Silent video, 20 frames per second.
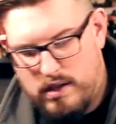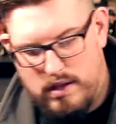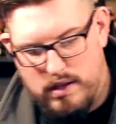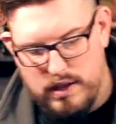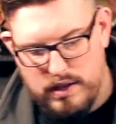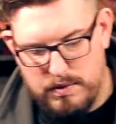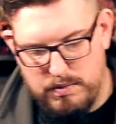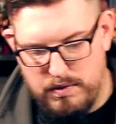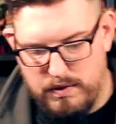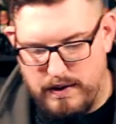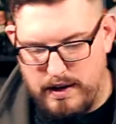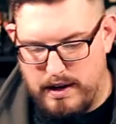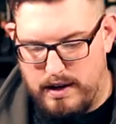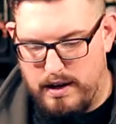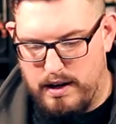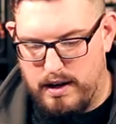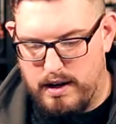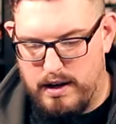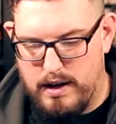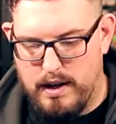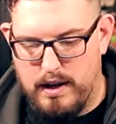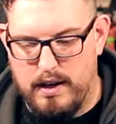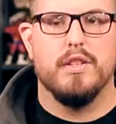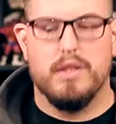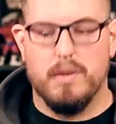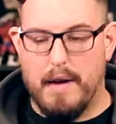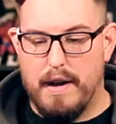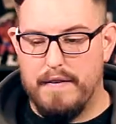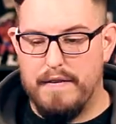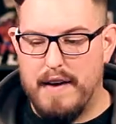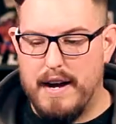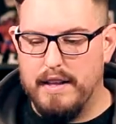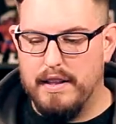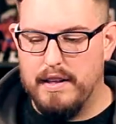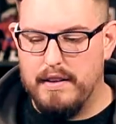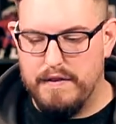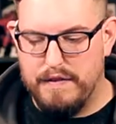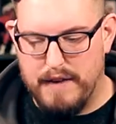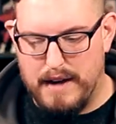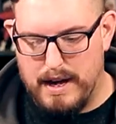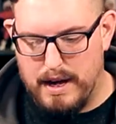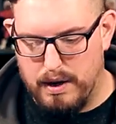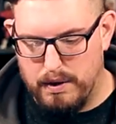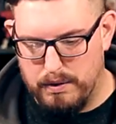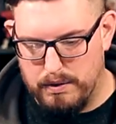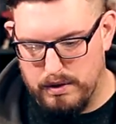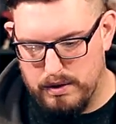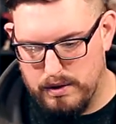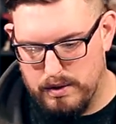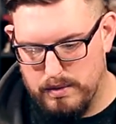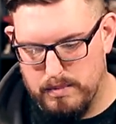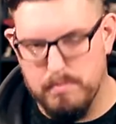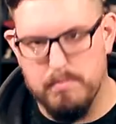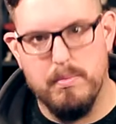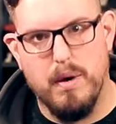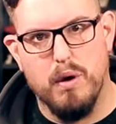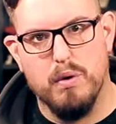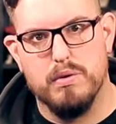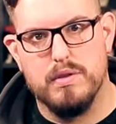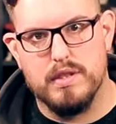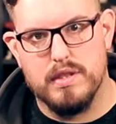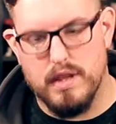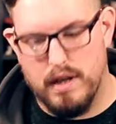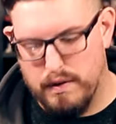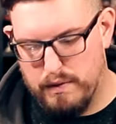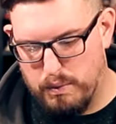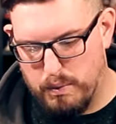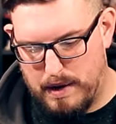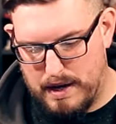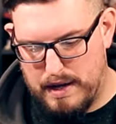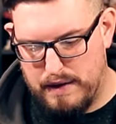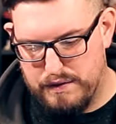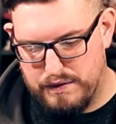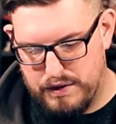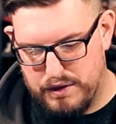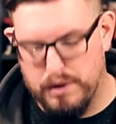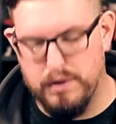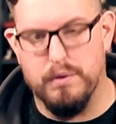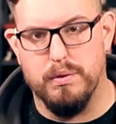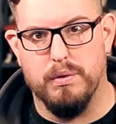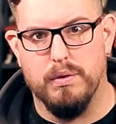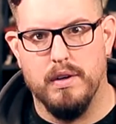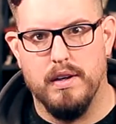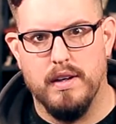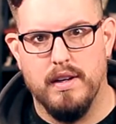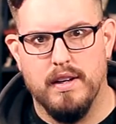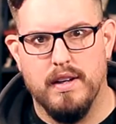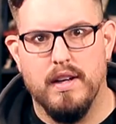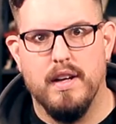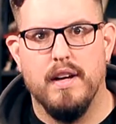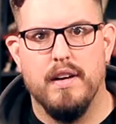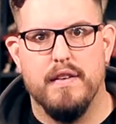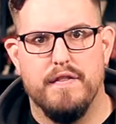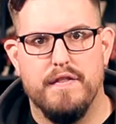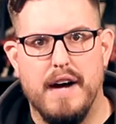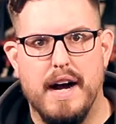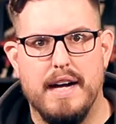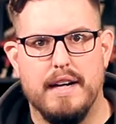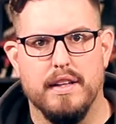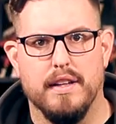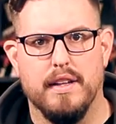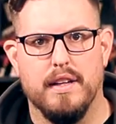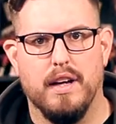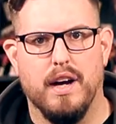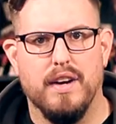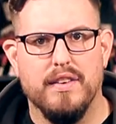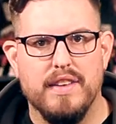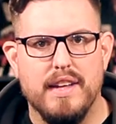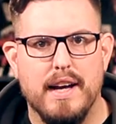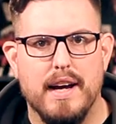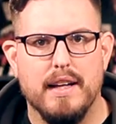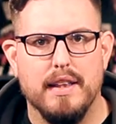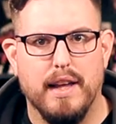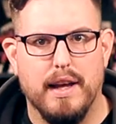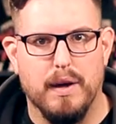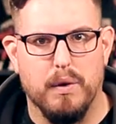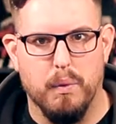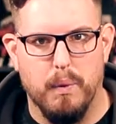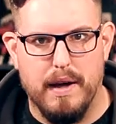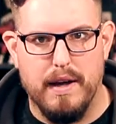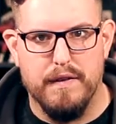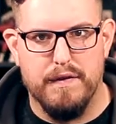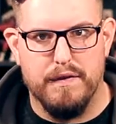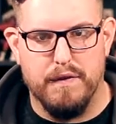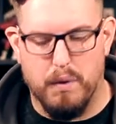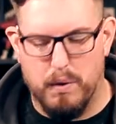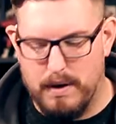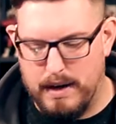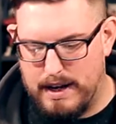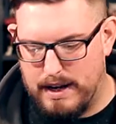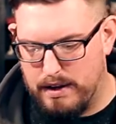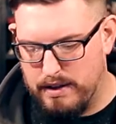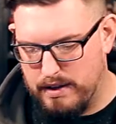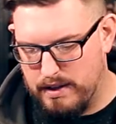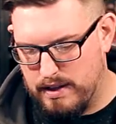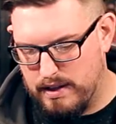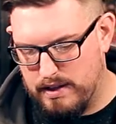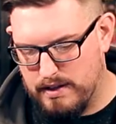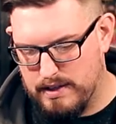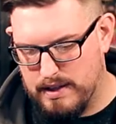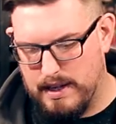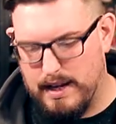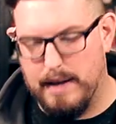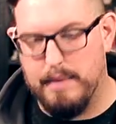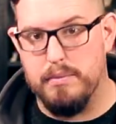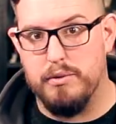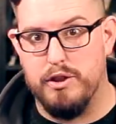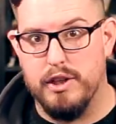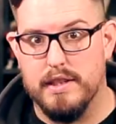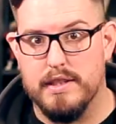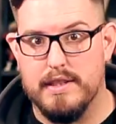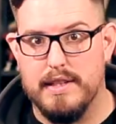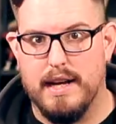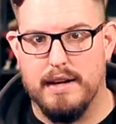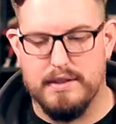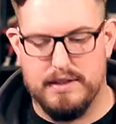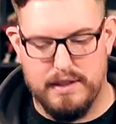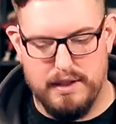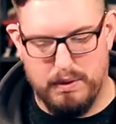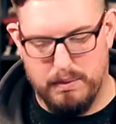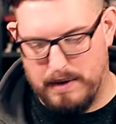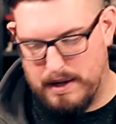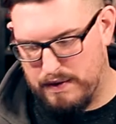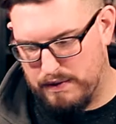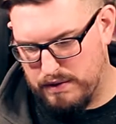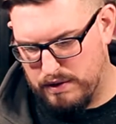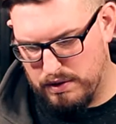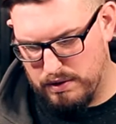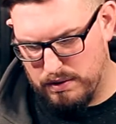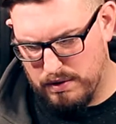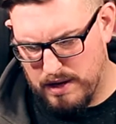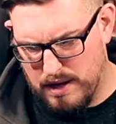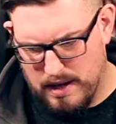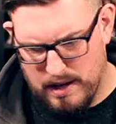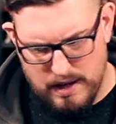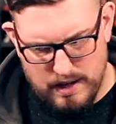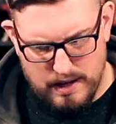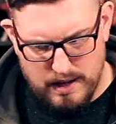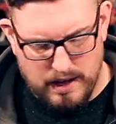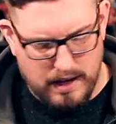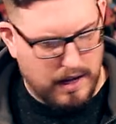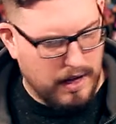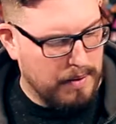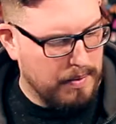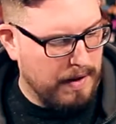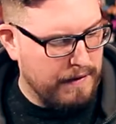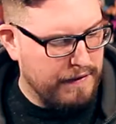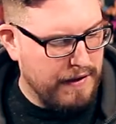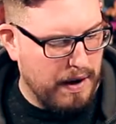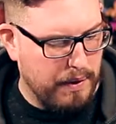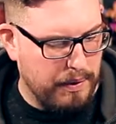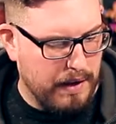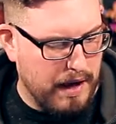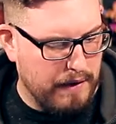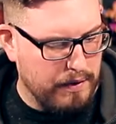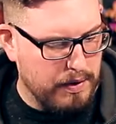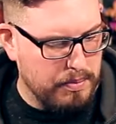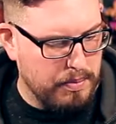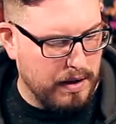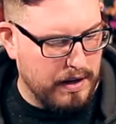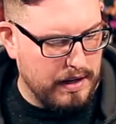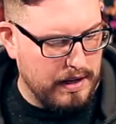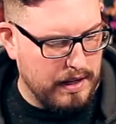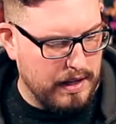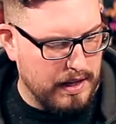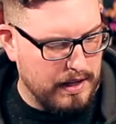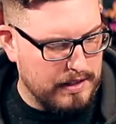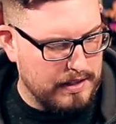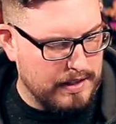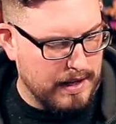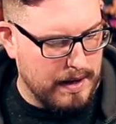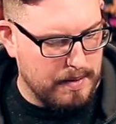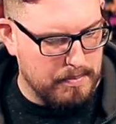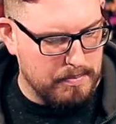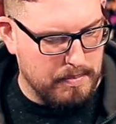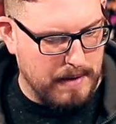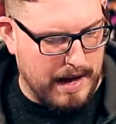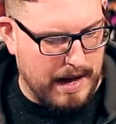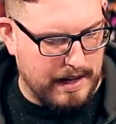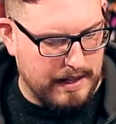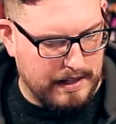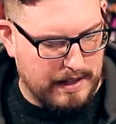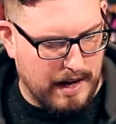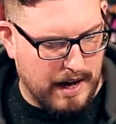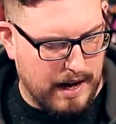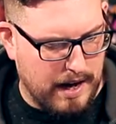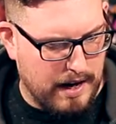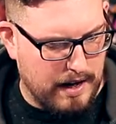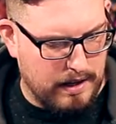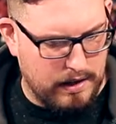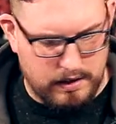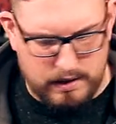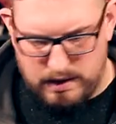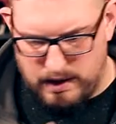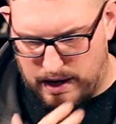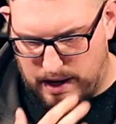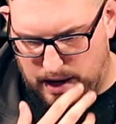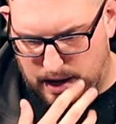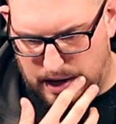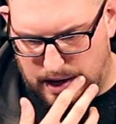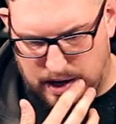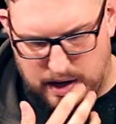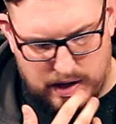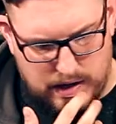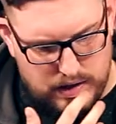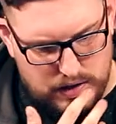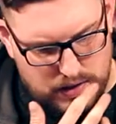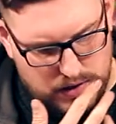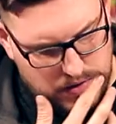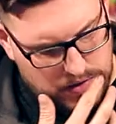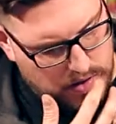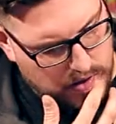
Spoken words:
let's move on here. So I finally found most of Wave 2. Finally. Aren't they on like Wave 4 now of these? And I'm just now seeing Wave 2. I found everybody except Mankind and...